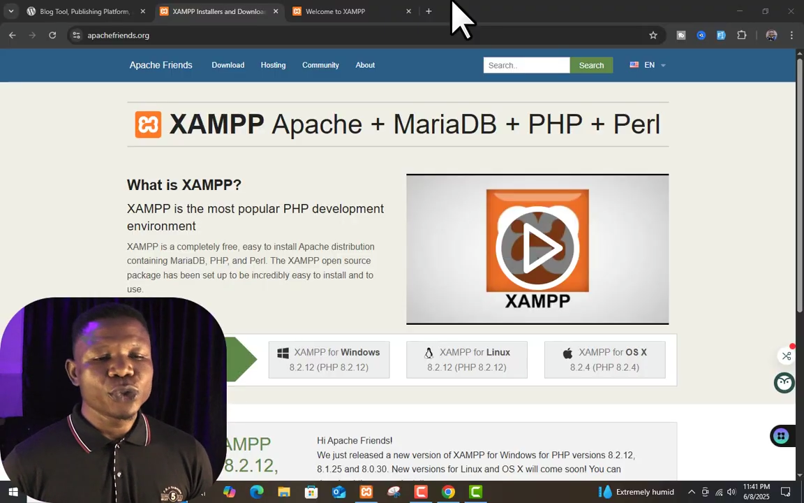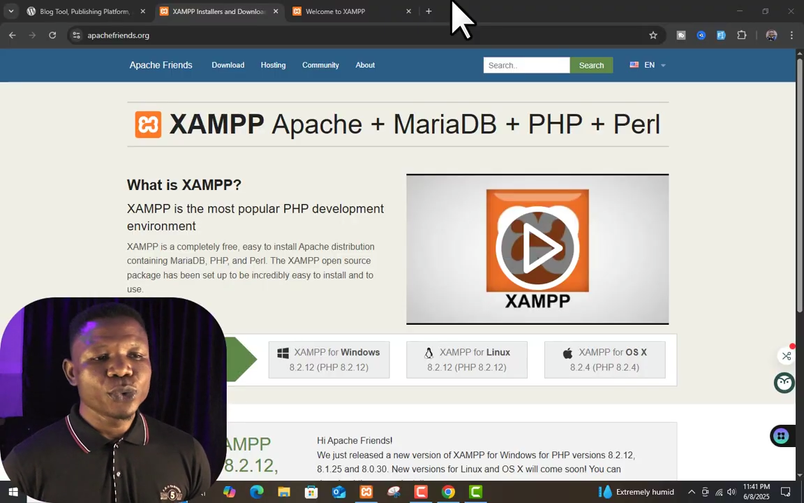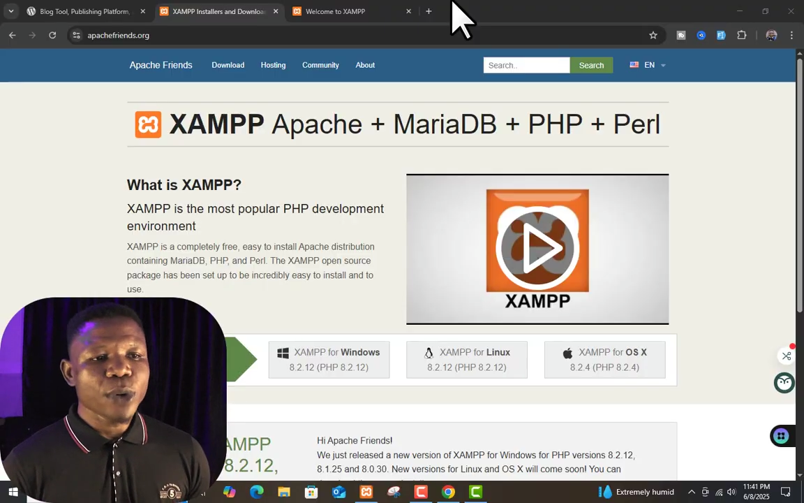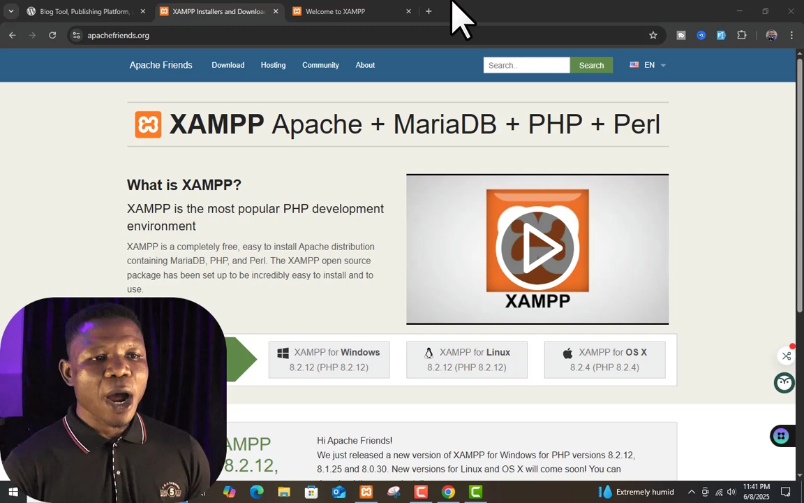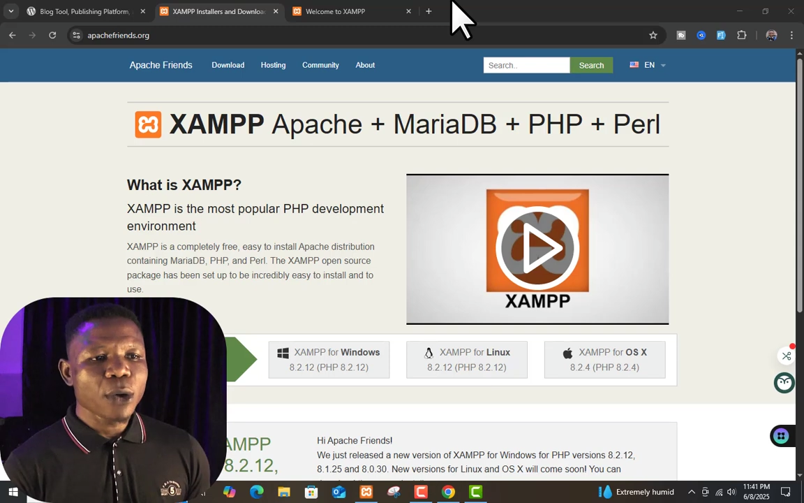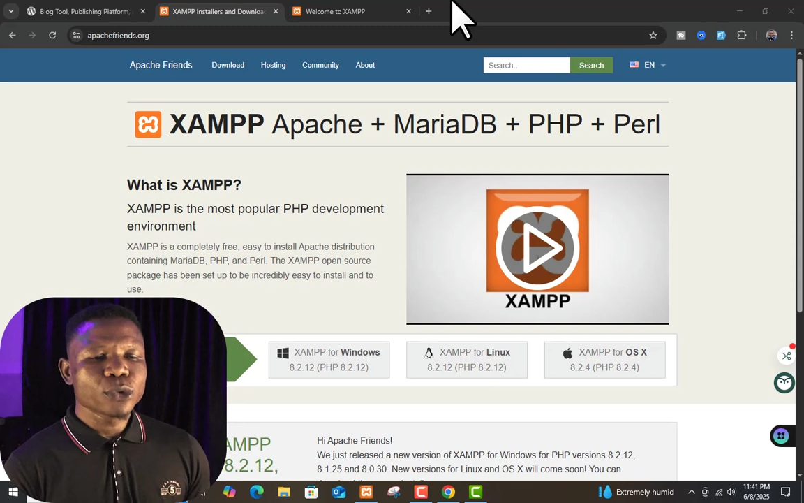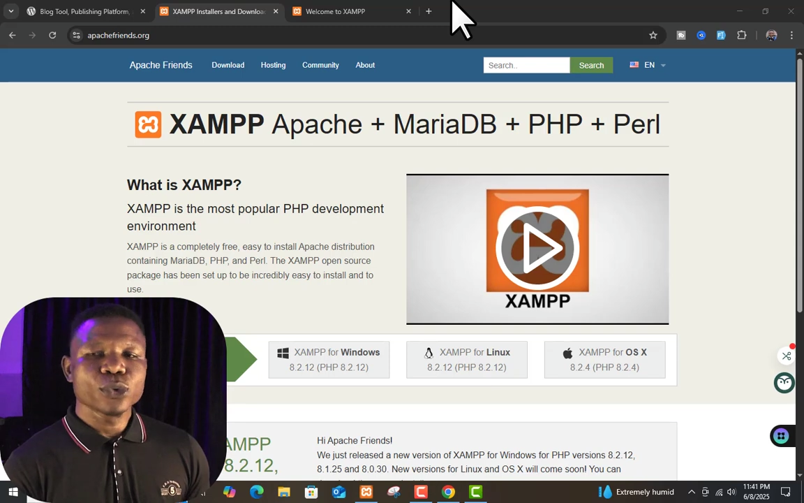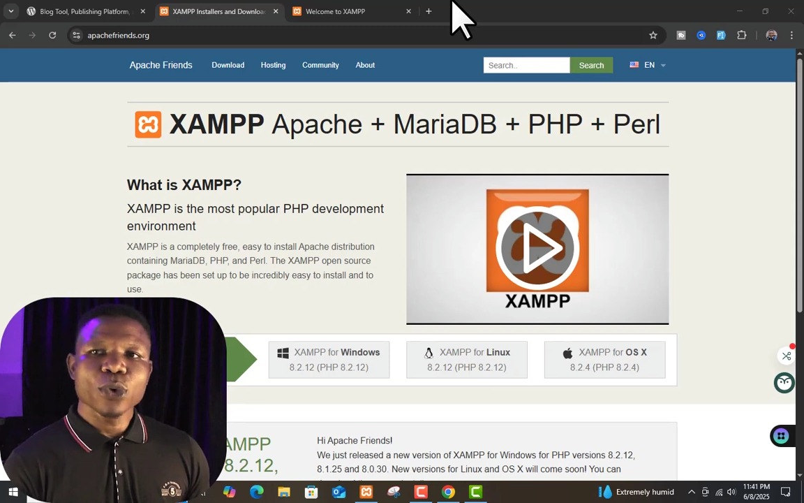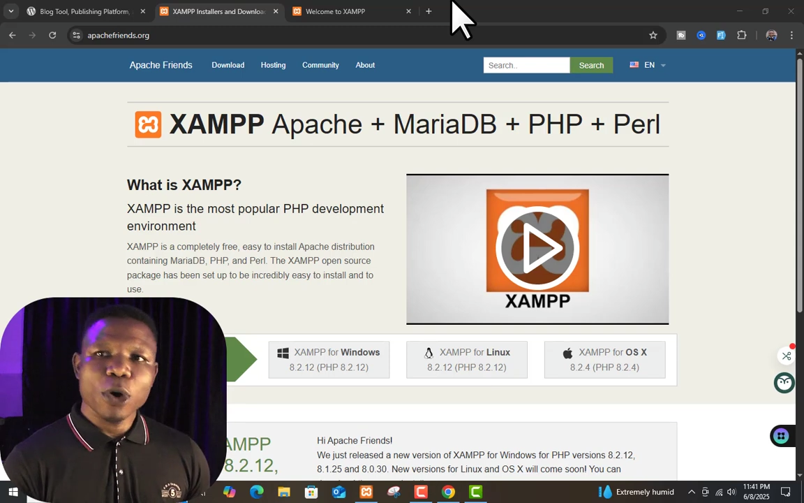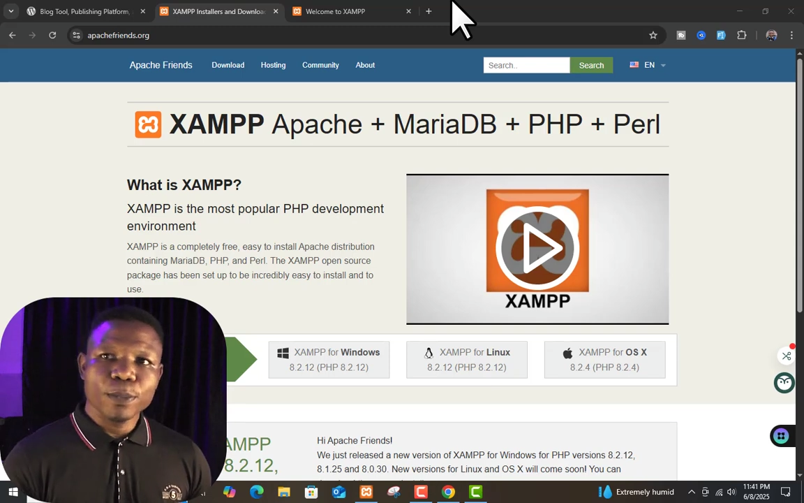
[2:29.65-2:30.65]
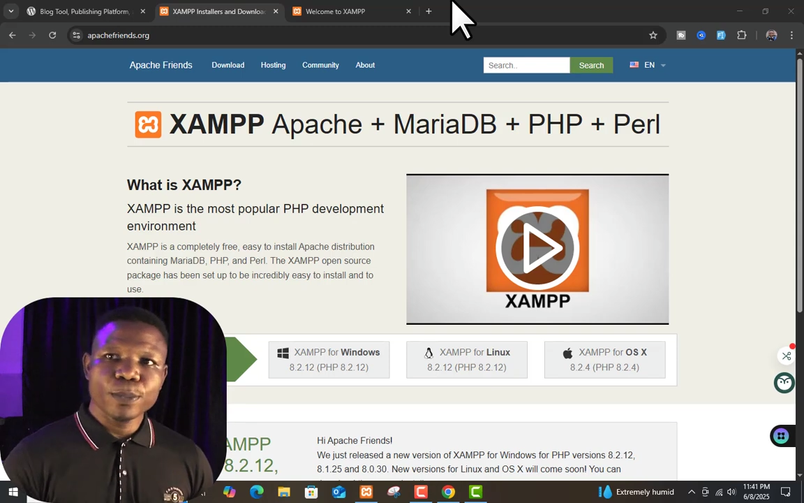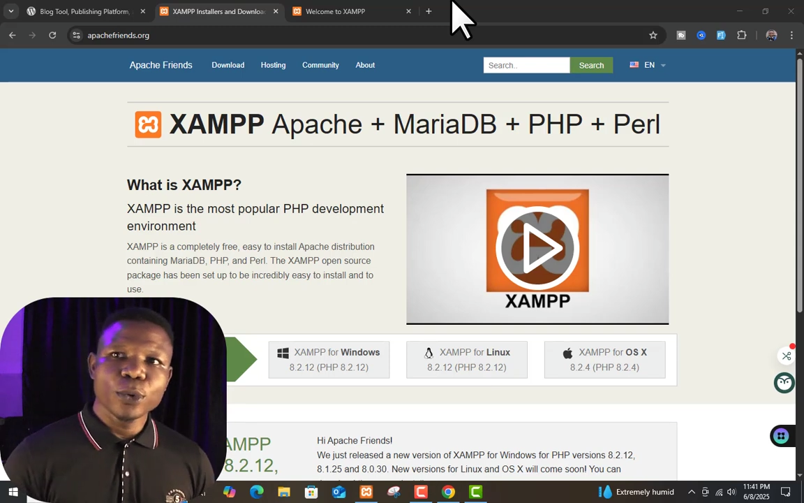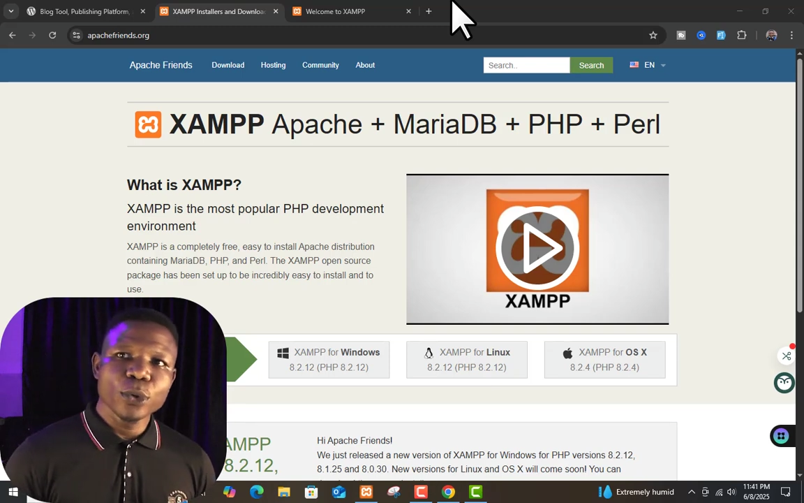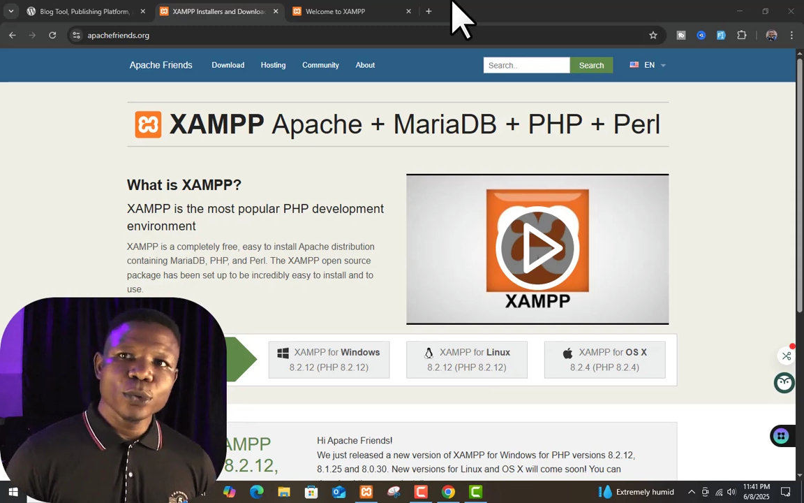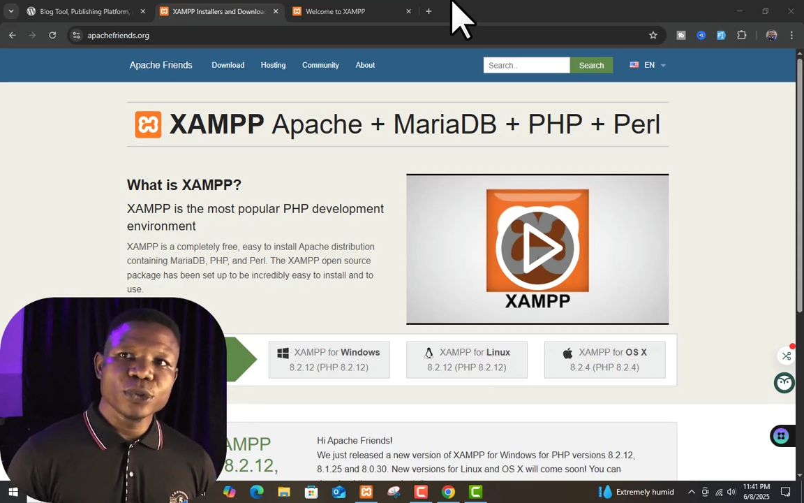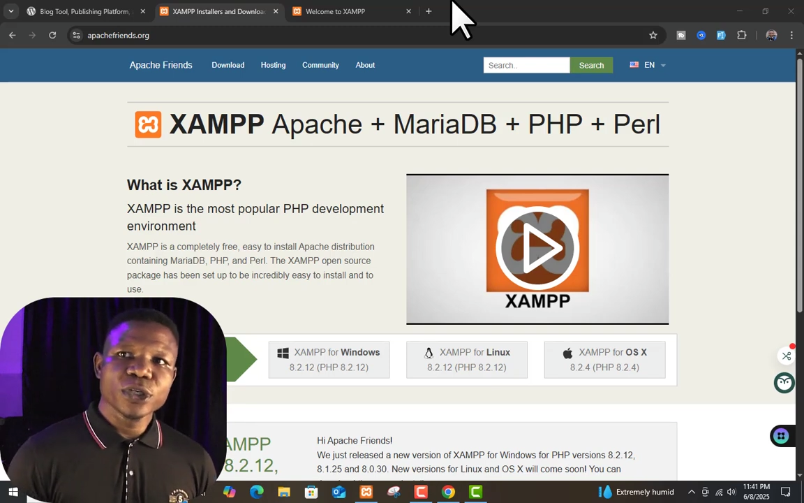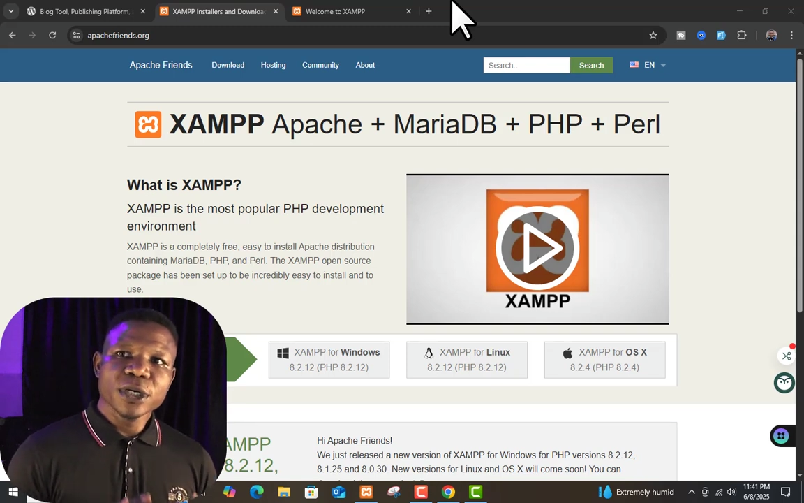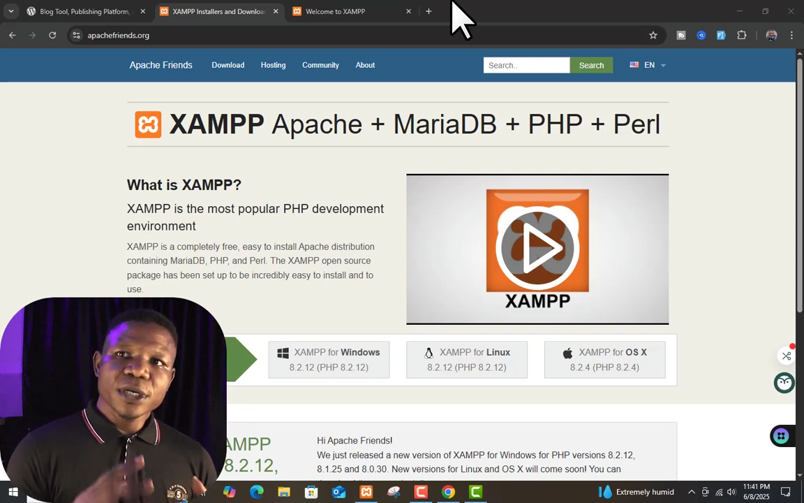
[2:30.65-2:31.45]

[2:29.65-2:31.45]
you how to upload